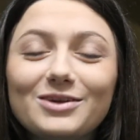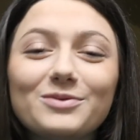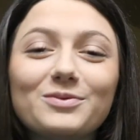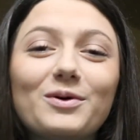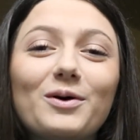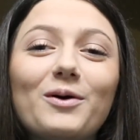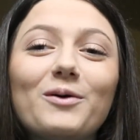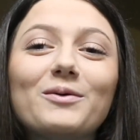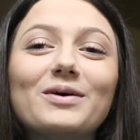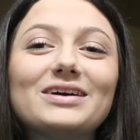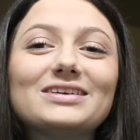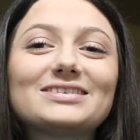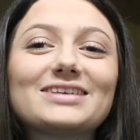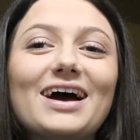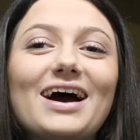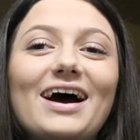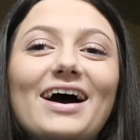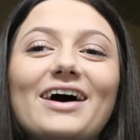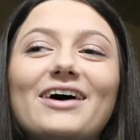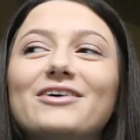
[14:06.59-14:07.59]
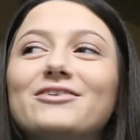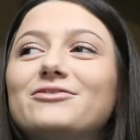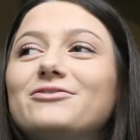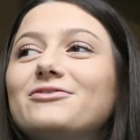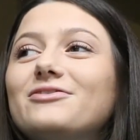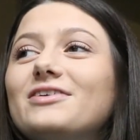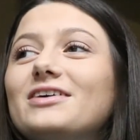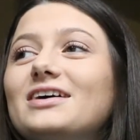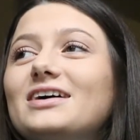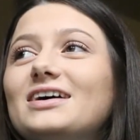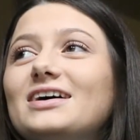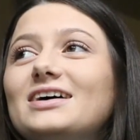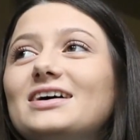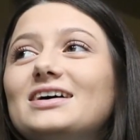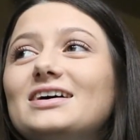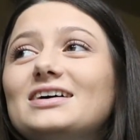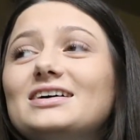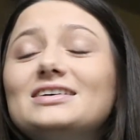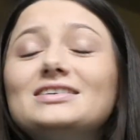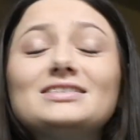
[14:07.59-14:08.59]
you will always have
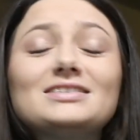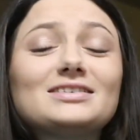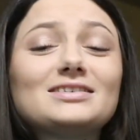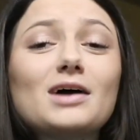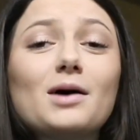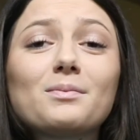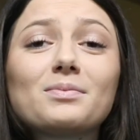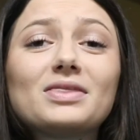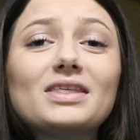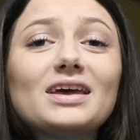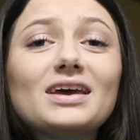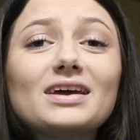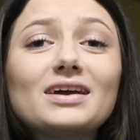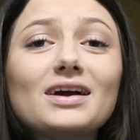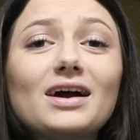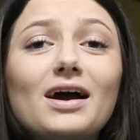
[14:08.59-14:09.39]
something.